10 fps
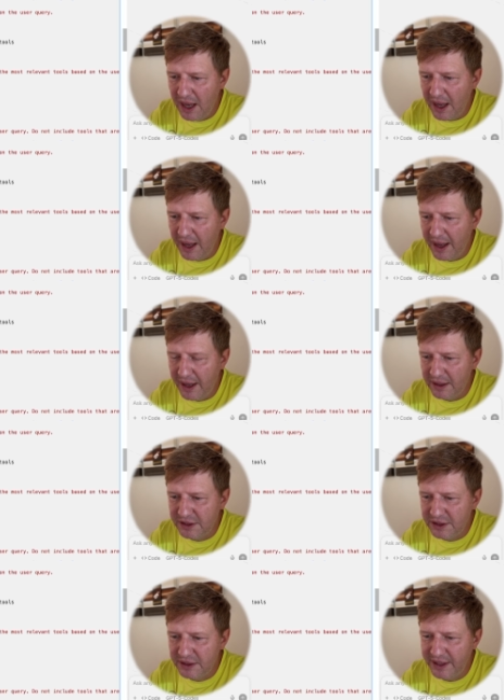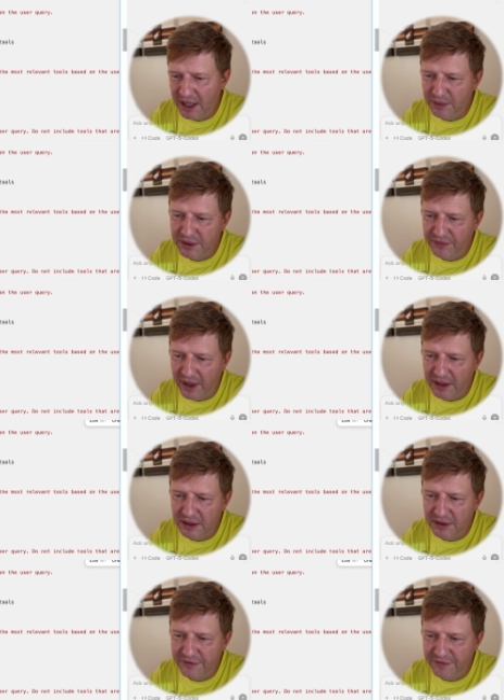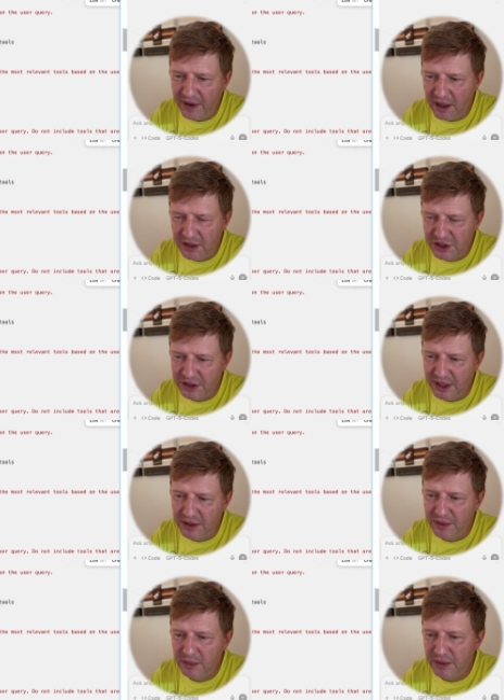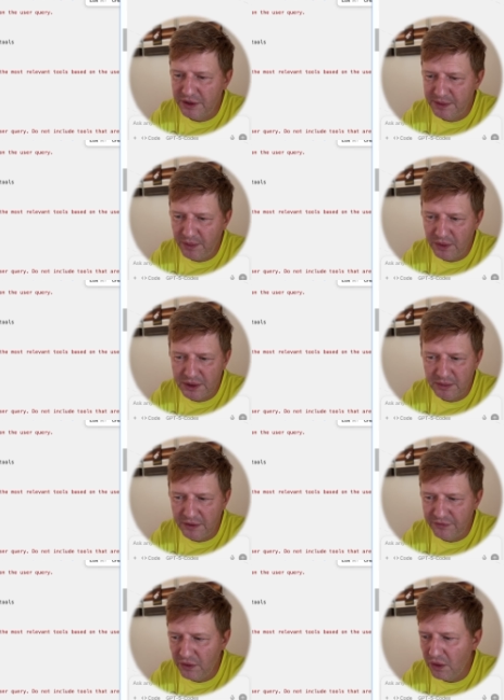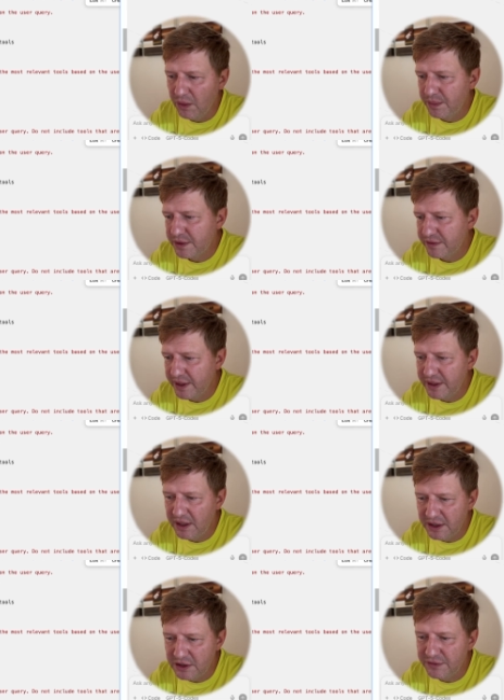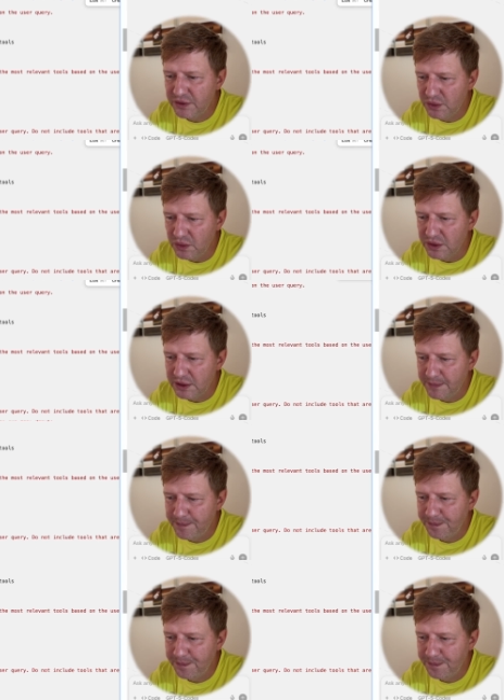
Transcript: and then we're defining the function that will be responsible for providing a list of tools.